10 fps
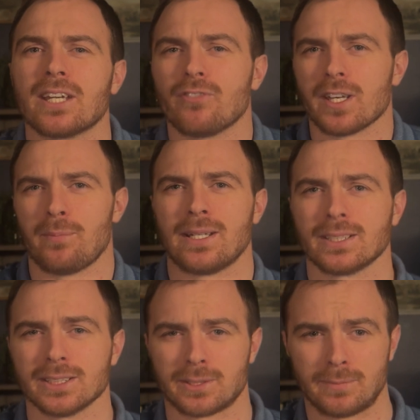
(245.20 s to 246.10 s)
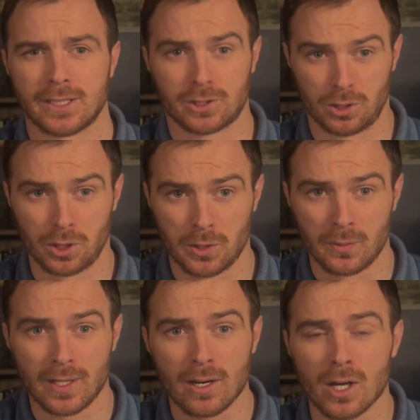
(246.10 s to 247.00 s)
fundamentalism needs to do.
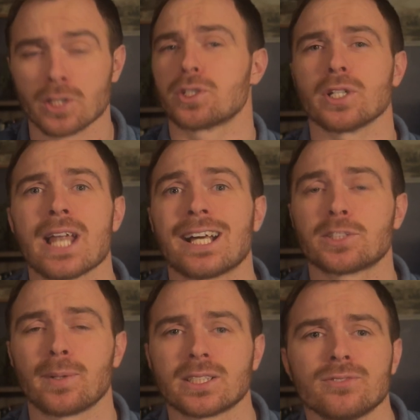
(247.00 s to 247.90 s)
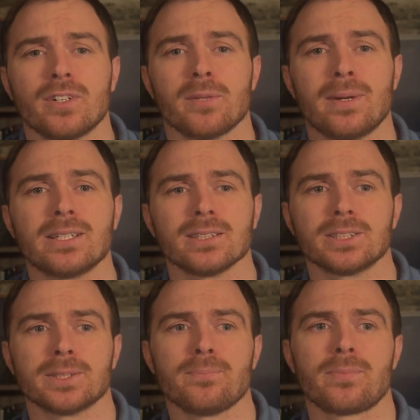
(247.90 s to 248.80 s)
There are certain aspects of
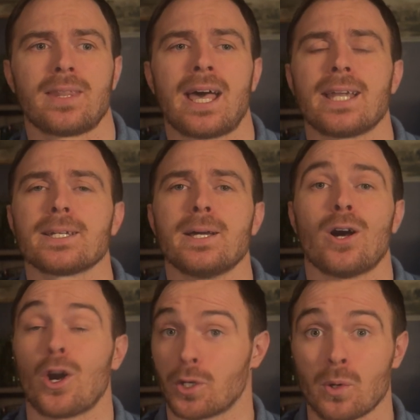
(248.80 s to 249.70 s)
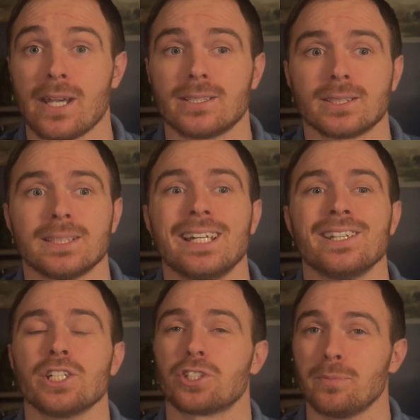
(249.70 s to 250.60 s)
fundamentalism that are great and
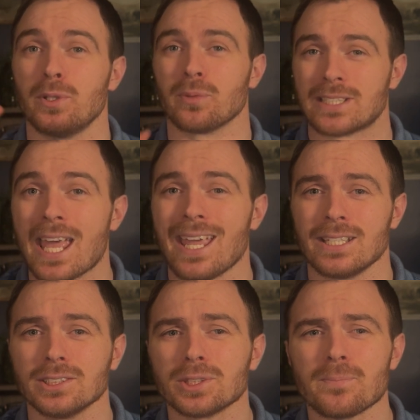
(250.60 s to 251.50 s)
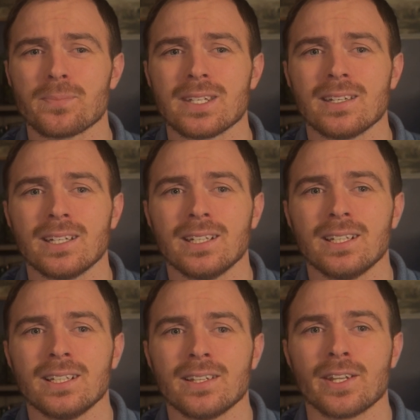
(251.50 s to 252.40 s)
they should be retained.
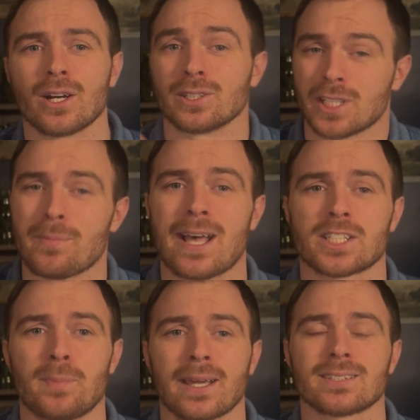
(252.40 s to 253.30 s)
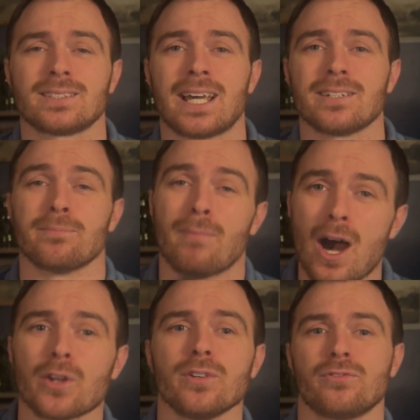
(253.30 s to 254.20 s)
There are some aspects that
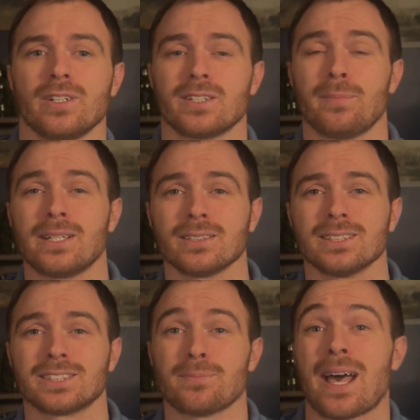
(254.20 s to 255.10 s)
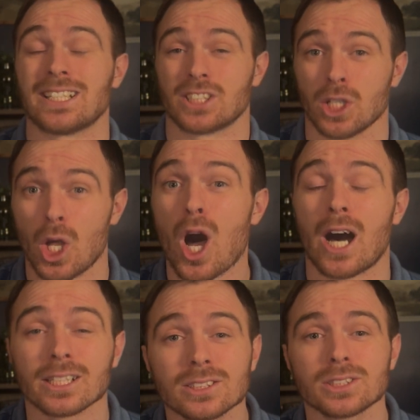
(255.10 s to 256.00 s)
modern fundamentalism has
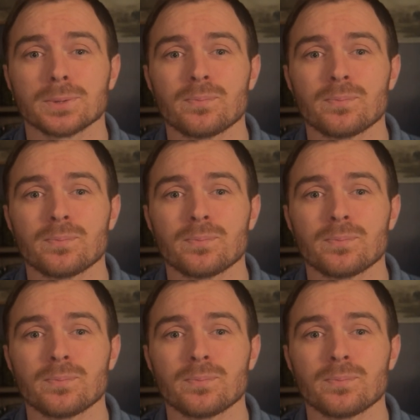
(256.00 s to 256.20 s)
lost